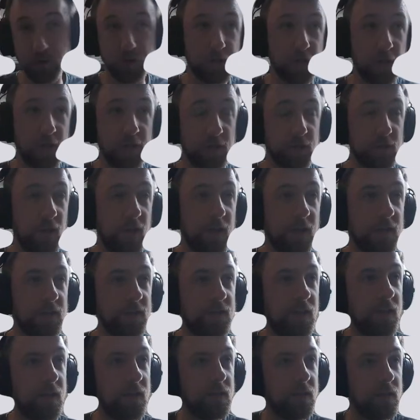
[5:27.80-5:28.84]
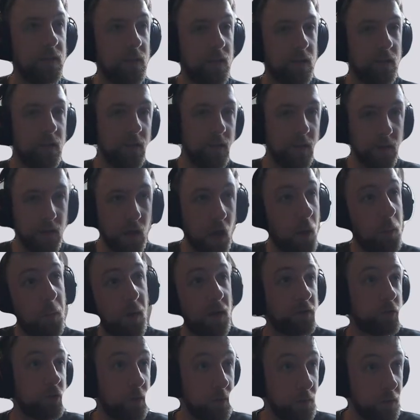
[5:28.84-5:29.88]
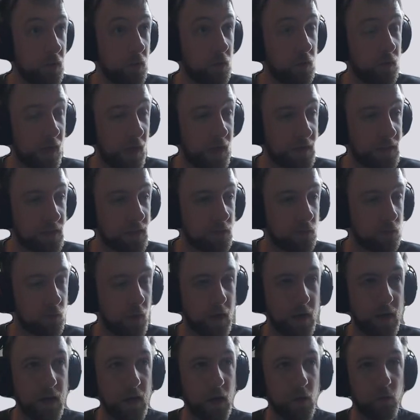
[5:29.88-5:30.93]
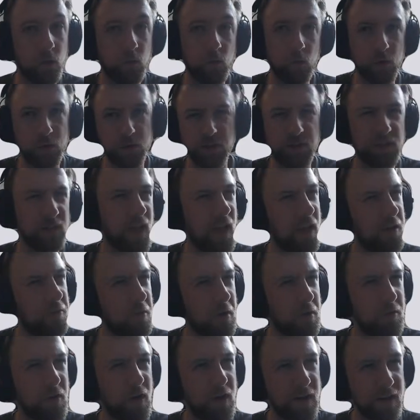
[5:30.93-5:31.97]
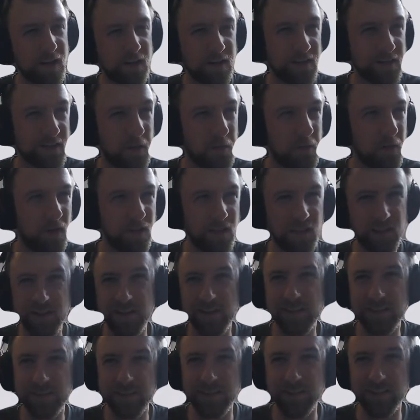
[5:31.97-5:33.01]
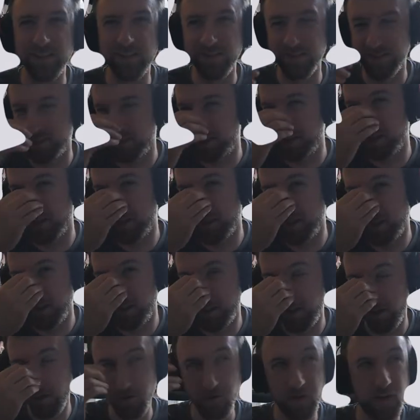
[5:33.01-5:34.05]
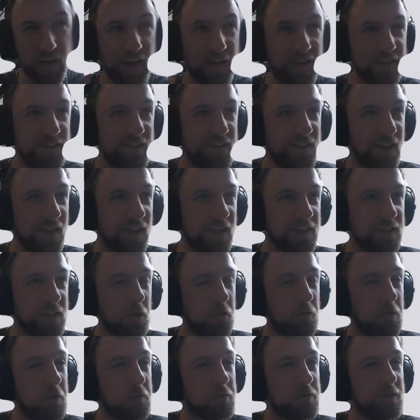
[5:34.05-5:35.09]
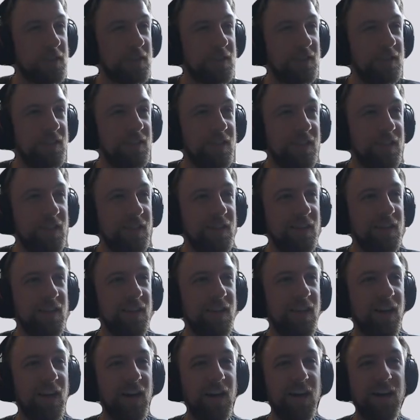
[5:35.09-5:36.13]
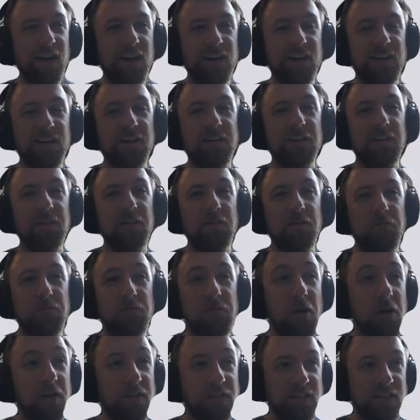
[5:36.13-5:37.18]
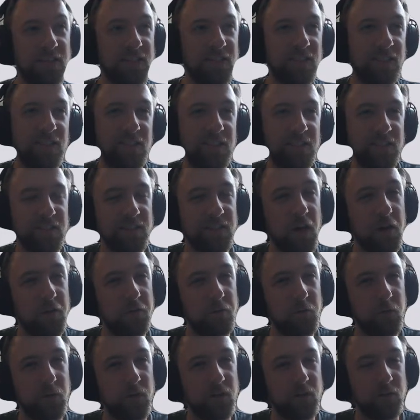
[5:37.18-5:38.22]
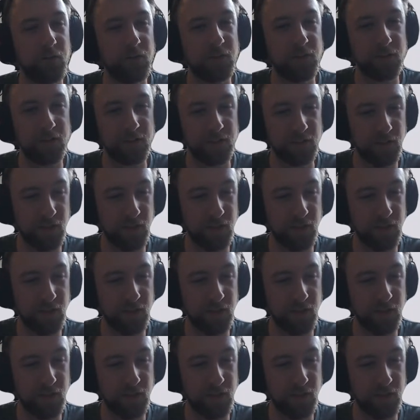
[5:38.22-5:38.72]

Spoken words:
change that because I'm not streaming to Owncast right now, which is kind of ironic because I'm on Linux and Owncast is like a self-hosted FOSS software, which